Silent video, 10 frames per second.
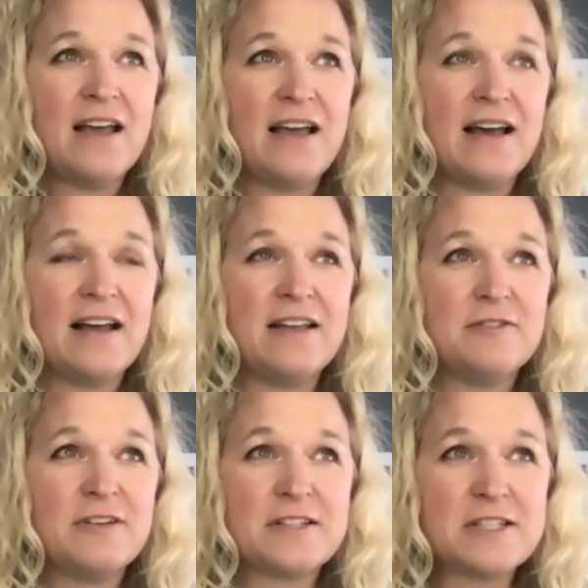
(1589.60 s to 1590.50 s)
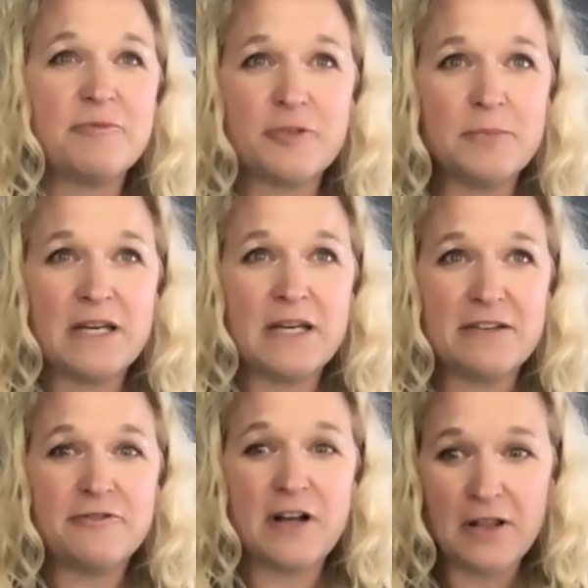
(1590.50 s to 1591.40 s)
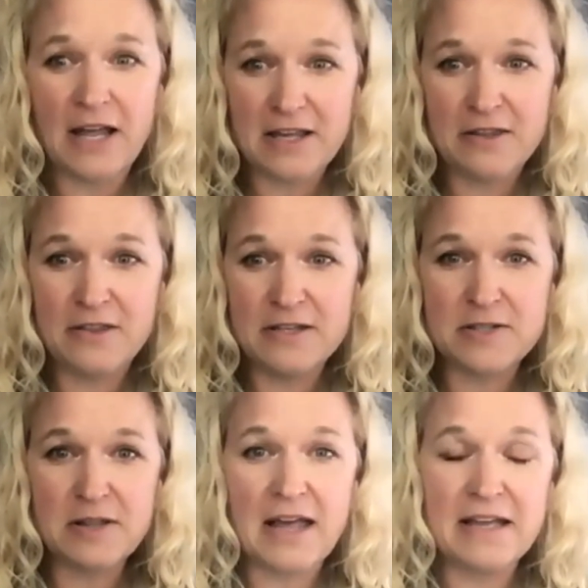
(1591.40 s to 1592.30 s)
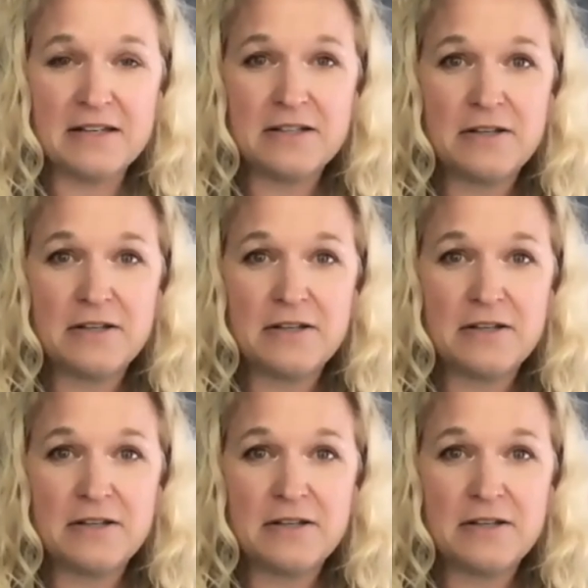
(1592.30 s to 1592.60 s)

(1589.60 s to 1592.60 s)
And except for me, it felt like this light